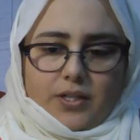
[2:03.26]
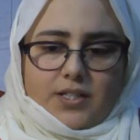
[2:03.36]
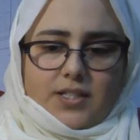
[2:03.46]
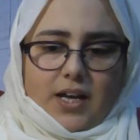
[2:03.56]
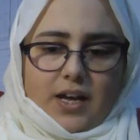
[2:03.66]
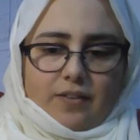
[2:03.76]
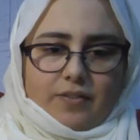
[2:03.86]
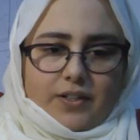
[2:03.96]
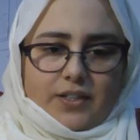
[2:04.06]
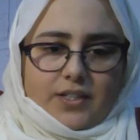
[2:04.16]
this half,
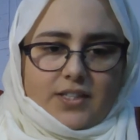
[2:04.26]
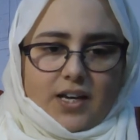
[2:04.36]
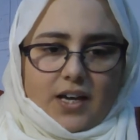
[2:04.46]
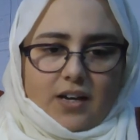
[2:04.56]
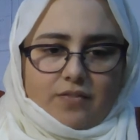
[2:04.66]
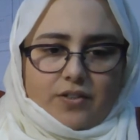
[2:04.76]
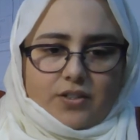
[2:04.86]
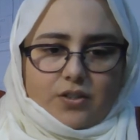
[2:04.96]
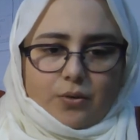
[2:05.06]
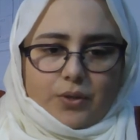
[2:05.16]
and this half is
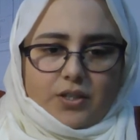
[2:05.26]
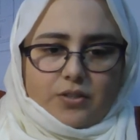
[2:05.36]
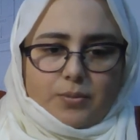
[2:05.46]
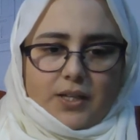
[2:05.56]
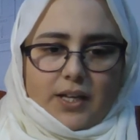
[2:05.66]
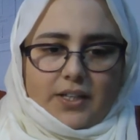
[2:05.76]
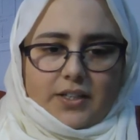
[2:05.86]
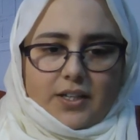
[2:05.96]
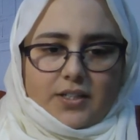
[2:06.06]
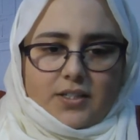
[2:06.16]
going to be like
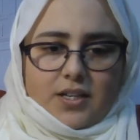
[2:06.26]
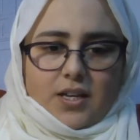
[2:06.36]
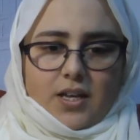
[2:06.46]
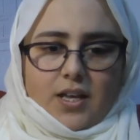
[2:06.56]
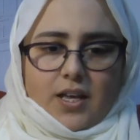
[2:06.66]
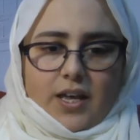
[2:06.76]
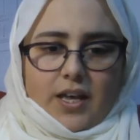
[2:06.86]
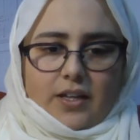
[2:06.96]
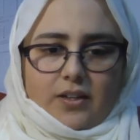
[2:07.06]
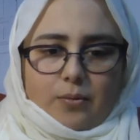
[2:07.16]
this,
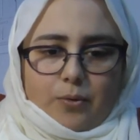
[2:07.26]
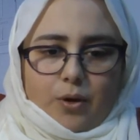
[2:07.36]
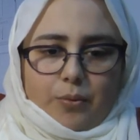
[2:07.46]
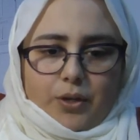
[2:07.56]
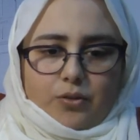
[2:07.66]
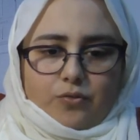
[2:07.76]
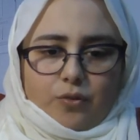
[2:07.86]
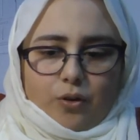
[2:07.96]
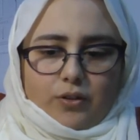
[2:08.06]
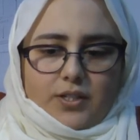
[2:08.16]
and I'm going to
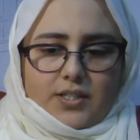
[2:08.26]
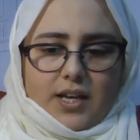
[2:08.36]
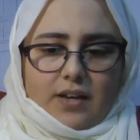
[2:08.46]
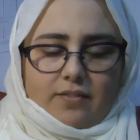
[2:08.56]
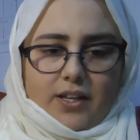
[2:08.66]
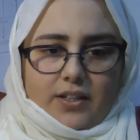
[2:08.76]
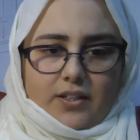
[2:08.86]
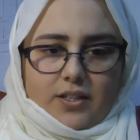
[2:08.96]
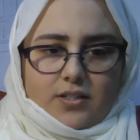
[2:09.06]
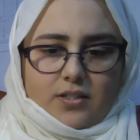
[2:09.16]
fold this half like
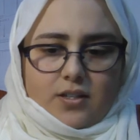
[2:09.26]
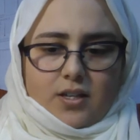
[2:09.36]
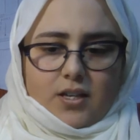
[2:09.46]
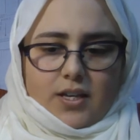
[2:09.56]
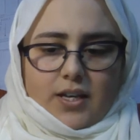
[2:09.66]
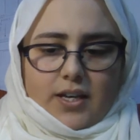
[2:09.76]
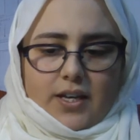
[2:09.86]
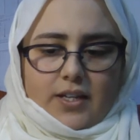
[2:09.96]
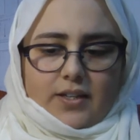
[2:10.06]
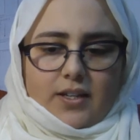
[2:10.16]
this,
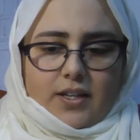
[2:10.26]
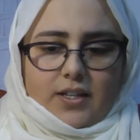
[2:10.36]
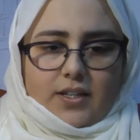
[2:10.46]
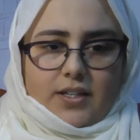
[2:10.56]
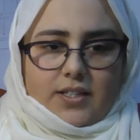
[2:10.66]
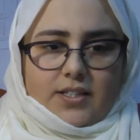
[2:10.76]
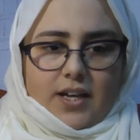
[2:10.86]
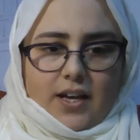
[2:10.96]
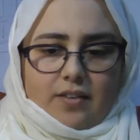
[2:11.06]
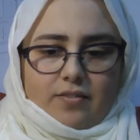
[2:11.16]
and this
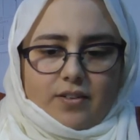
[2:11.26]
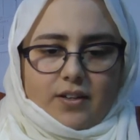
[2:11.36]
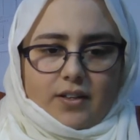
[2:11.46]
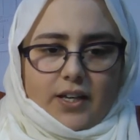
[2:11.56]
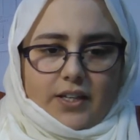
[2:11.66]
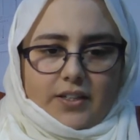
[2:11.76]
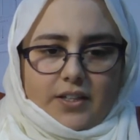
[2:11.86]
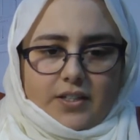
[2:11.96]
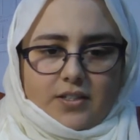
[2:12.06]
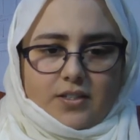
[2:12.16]
half like this.